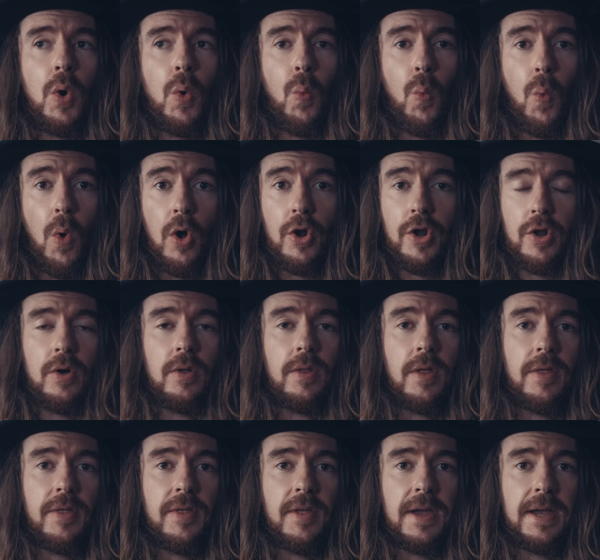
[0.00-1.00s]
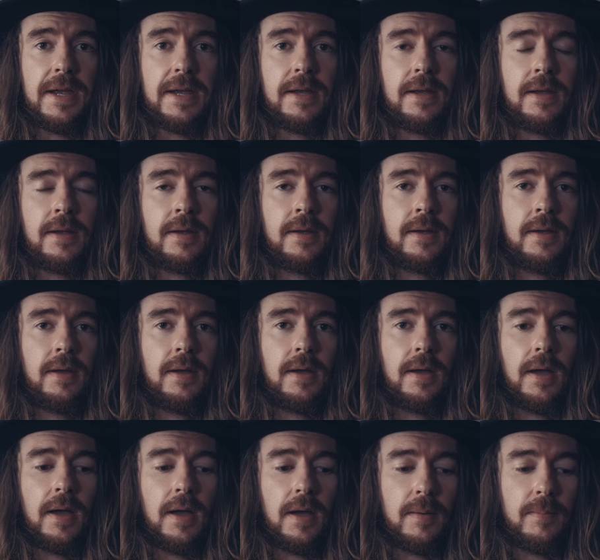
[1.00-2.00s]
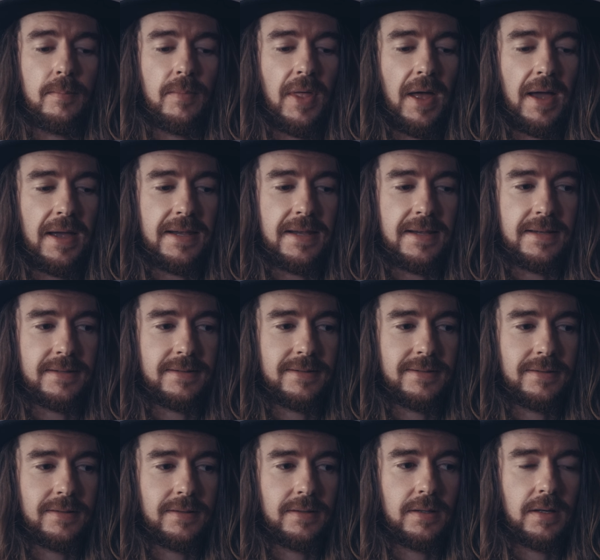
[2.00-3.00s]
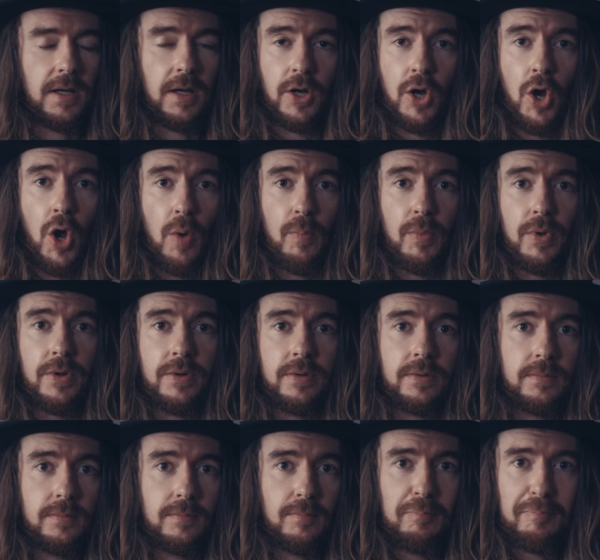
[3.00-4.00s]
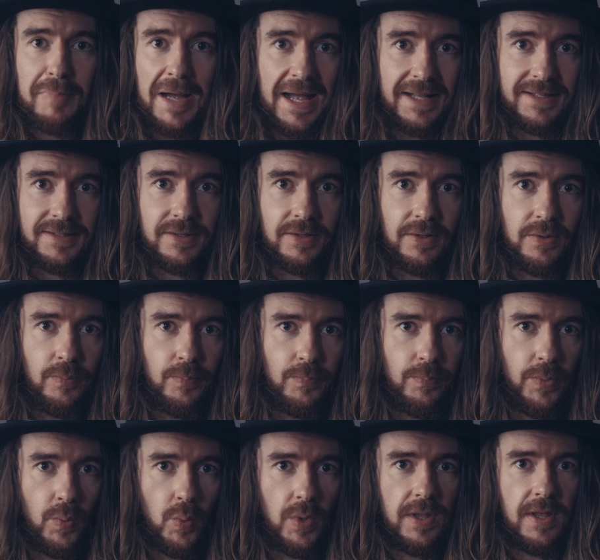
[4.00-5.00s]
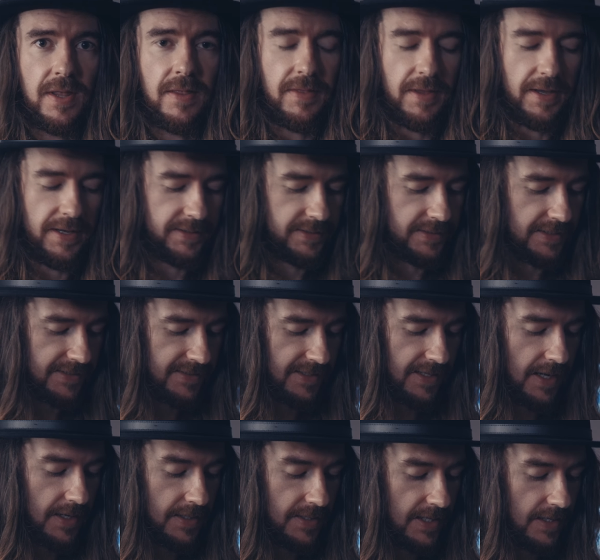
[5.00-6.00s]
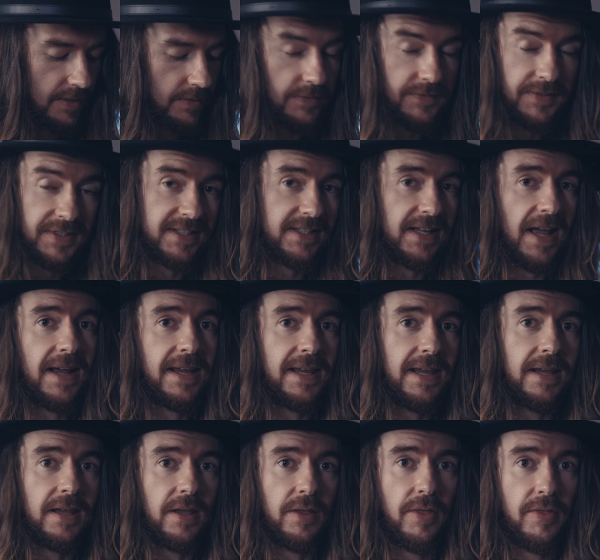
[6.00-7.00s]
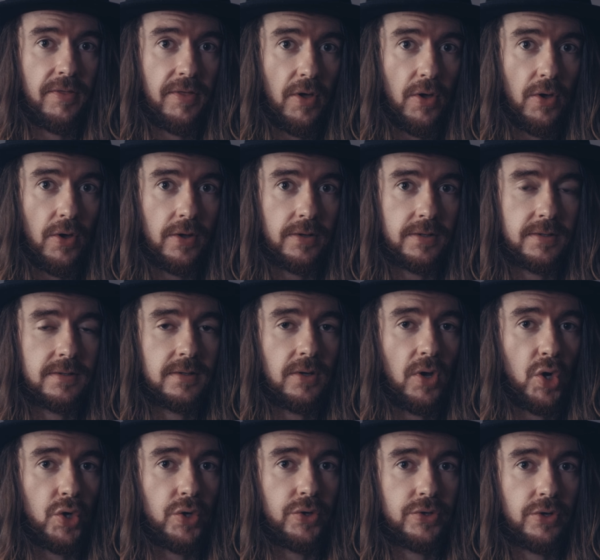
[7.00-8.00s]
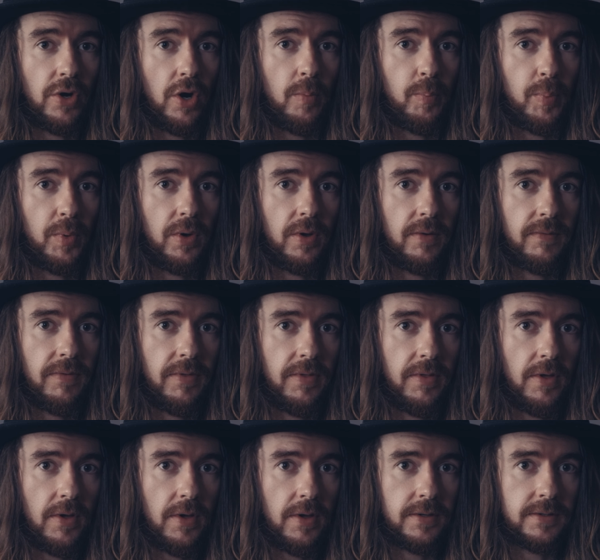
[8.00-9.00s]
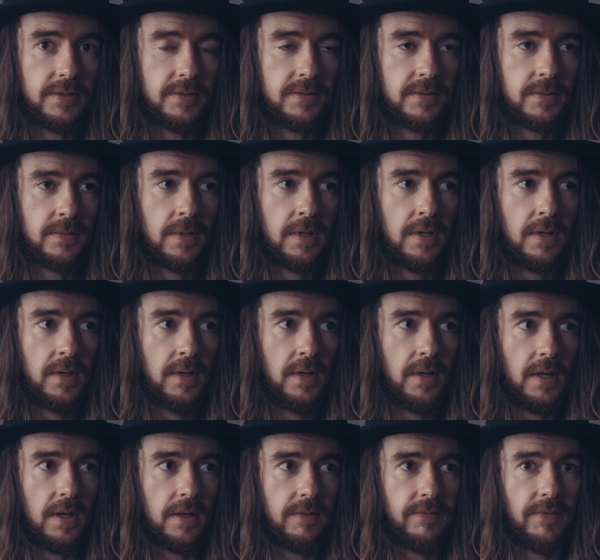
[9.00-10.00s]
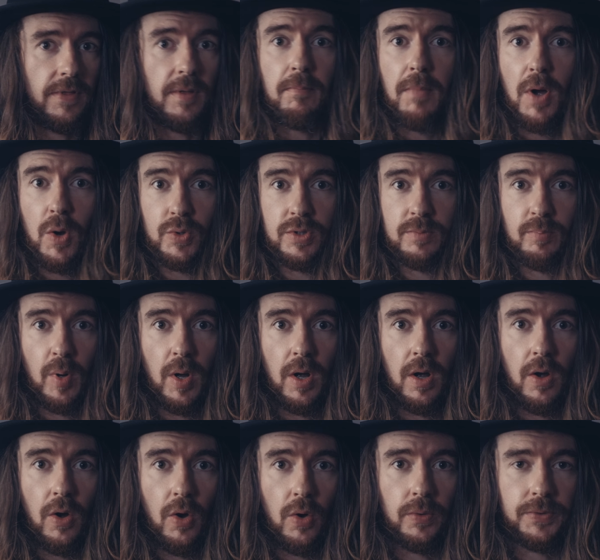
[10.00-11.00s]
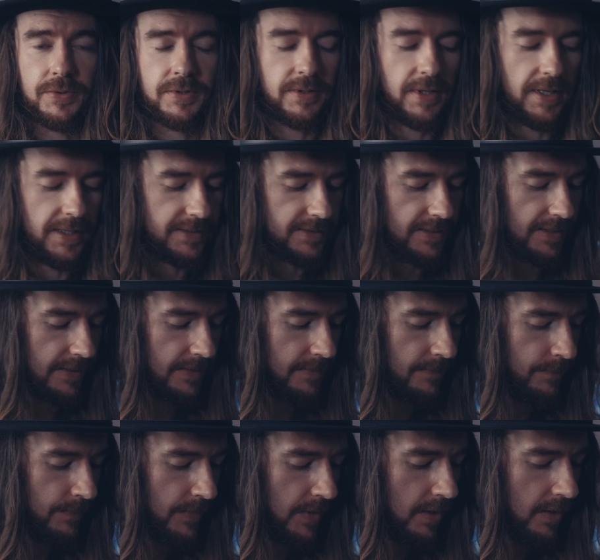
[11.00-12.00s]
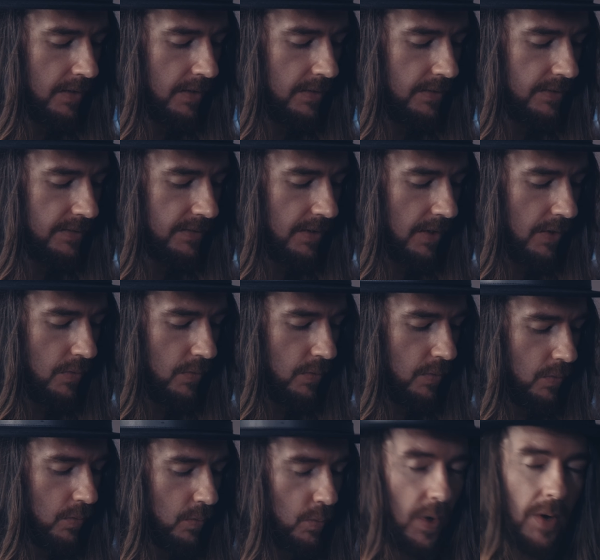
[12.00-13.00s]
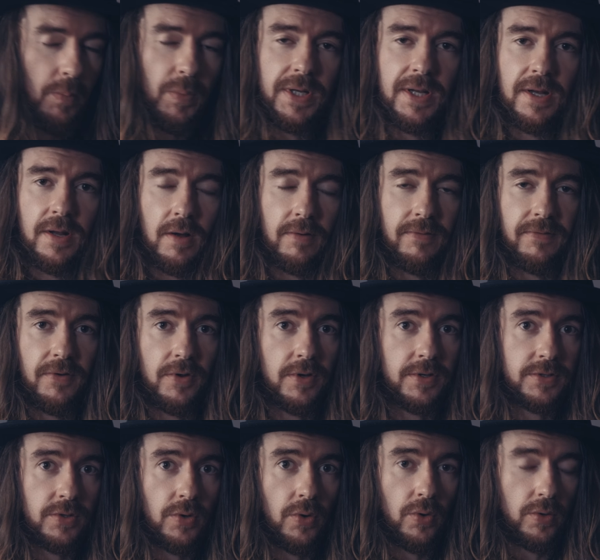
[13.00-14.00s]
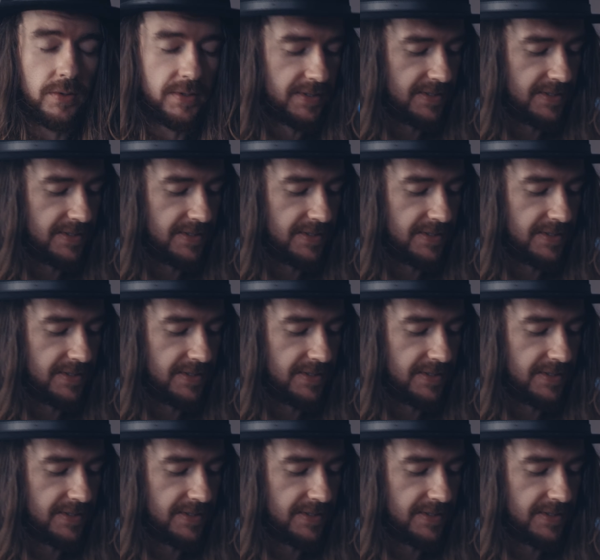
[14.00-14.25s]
one other thing that is a common pattern within this. It's the idea of stacking thirds on top of thirds, and for the most part alternating. So when we did our first chord,